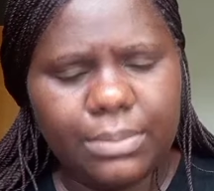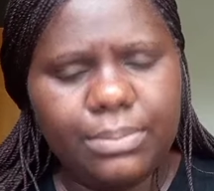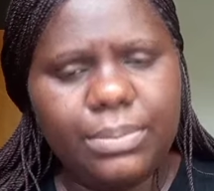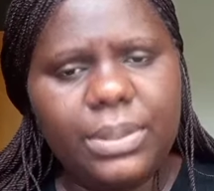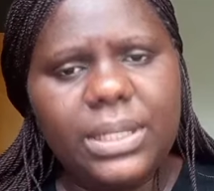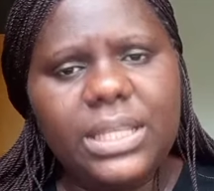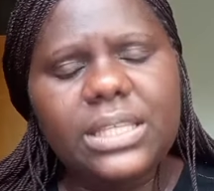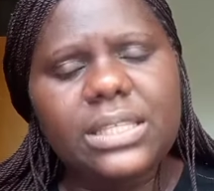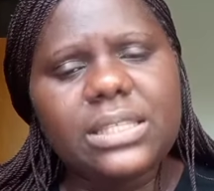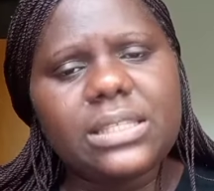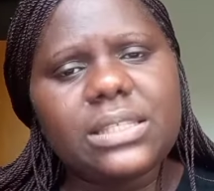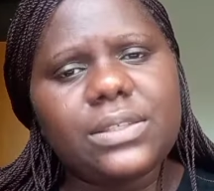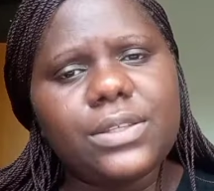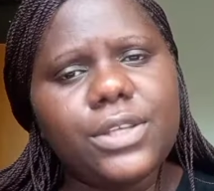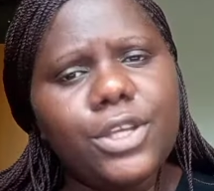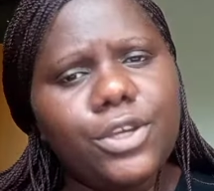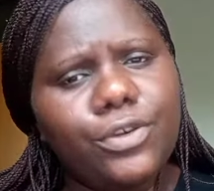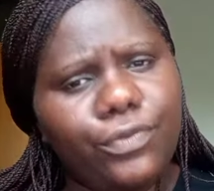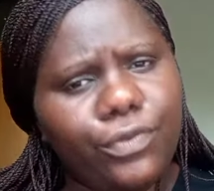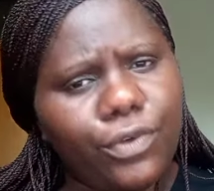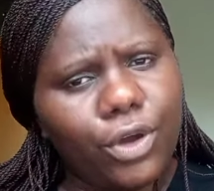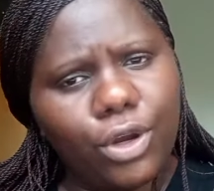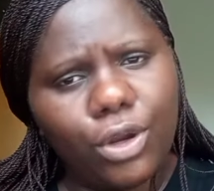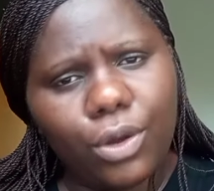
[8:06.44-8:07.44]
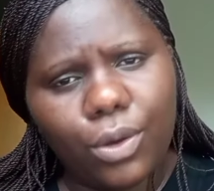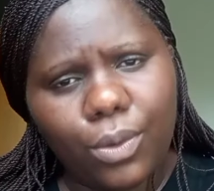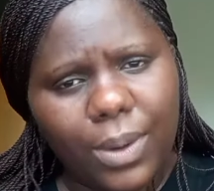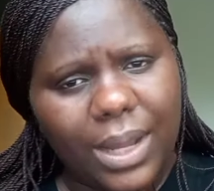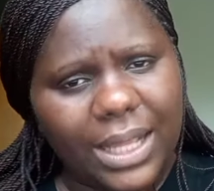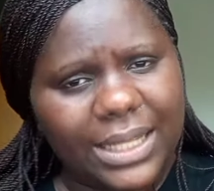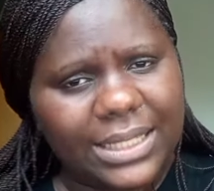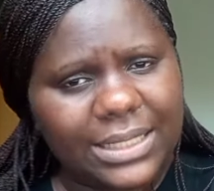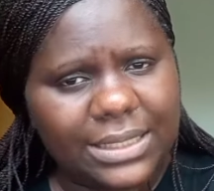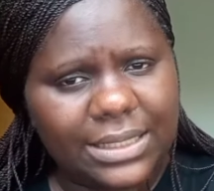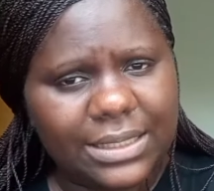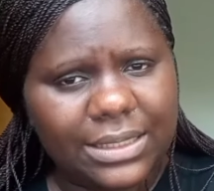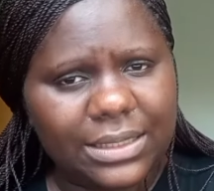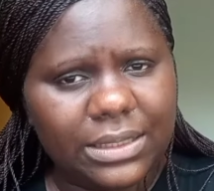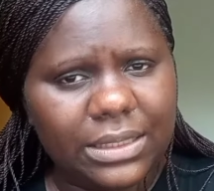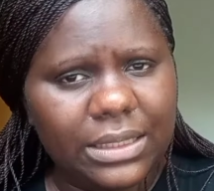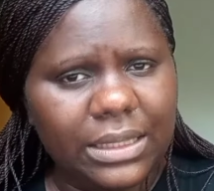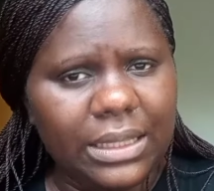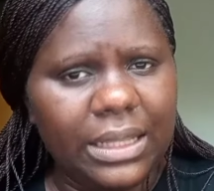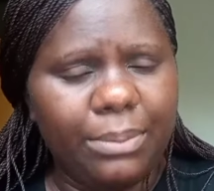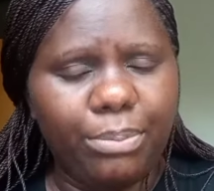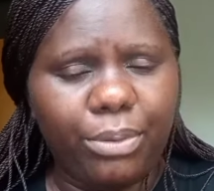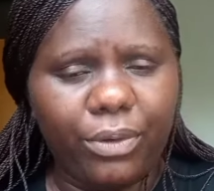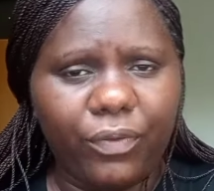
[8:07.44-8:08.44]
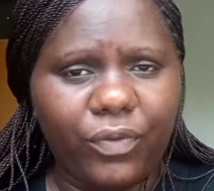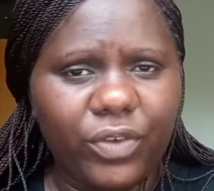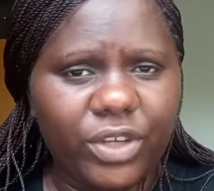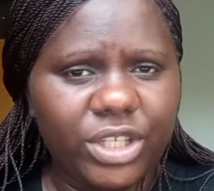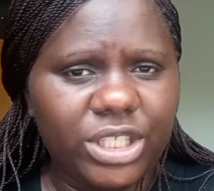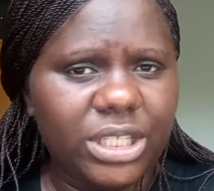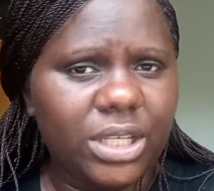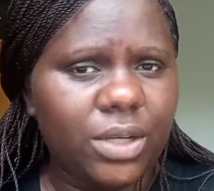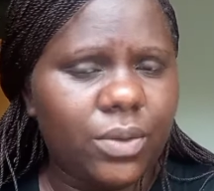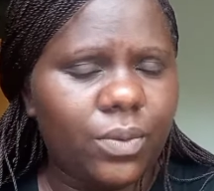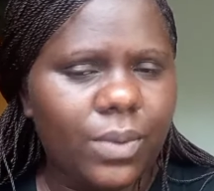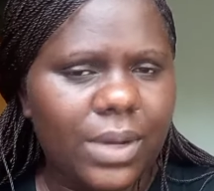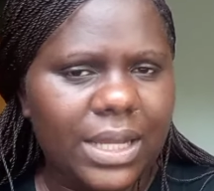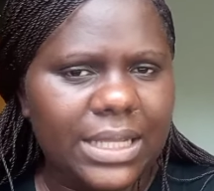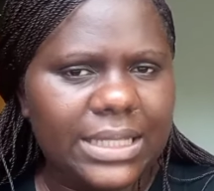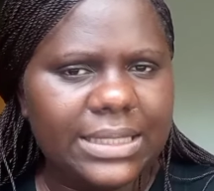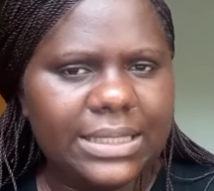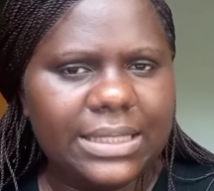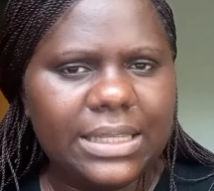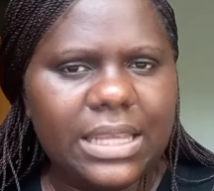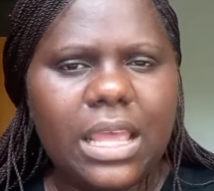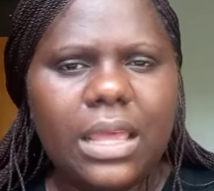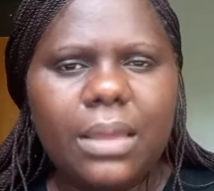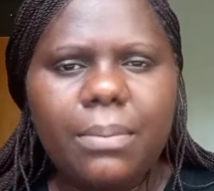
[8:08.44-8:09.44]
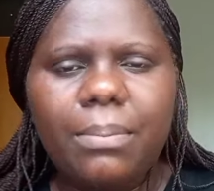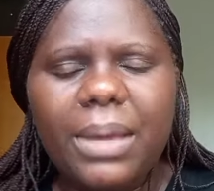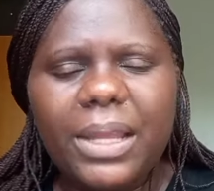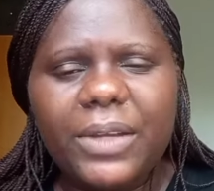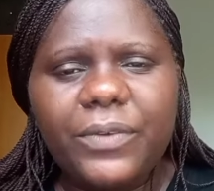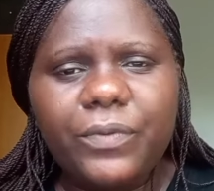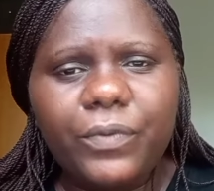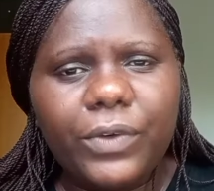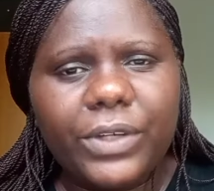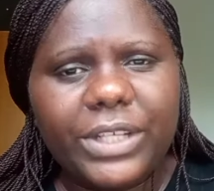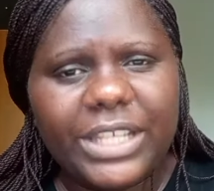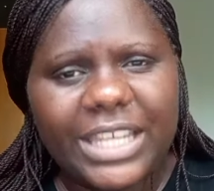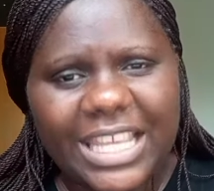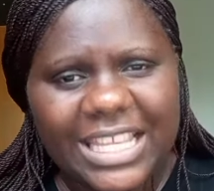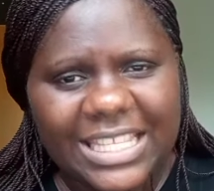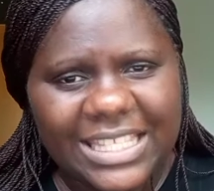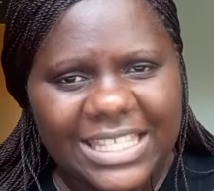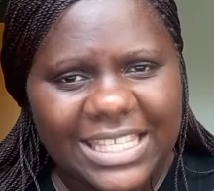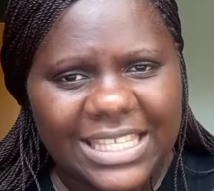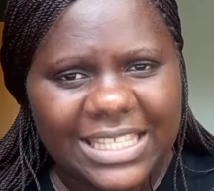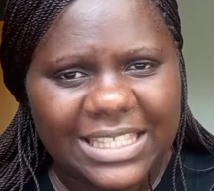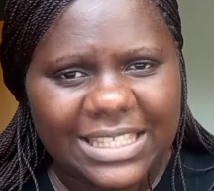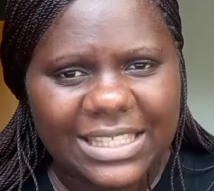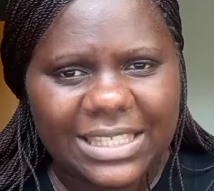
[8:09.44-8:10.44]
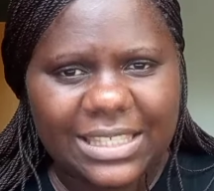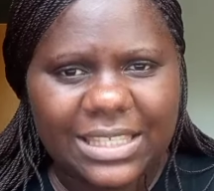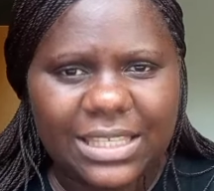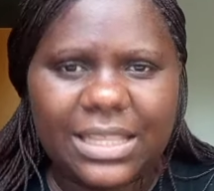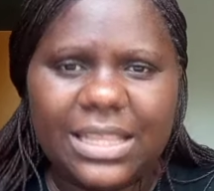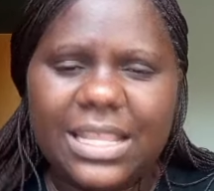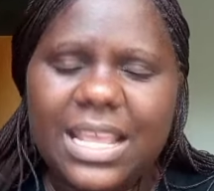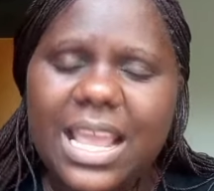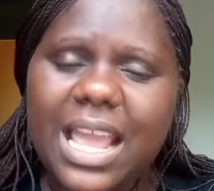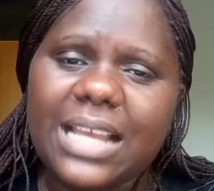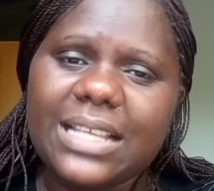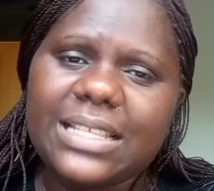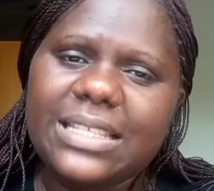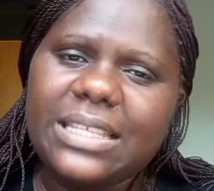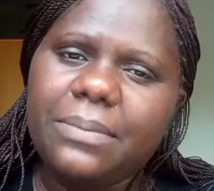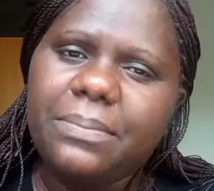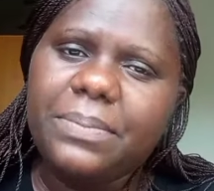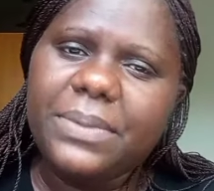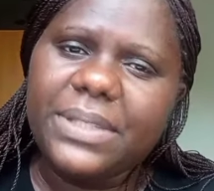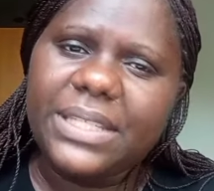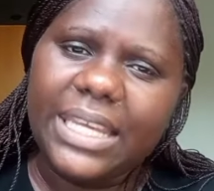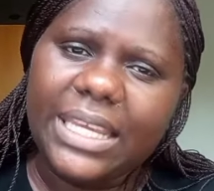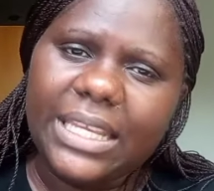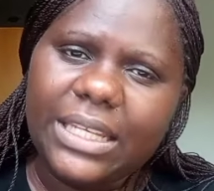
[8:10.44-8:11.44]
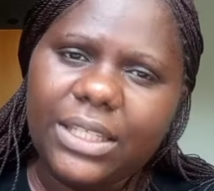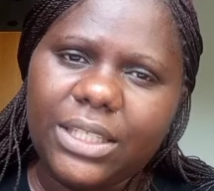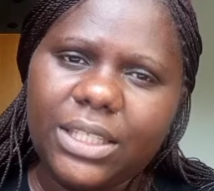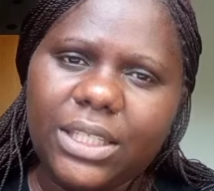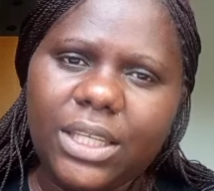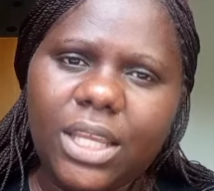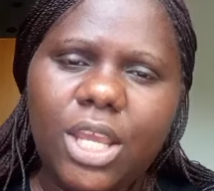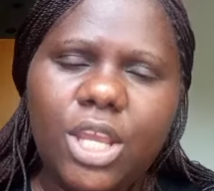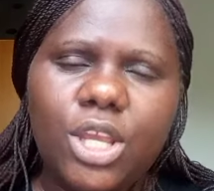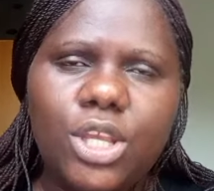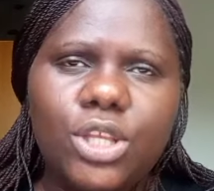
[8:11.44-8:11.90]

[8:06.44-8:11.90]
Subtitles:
please follow what the profession wants. But for nurses, they accept any.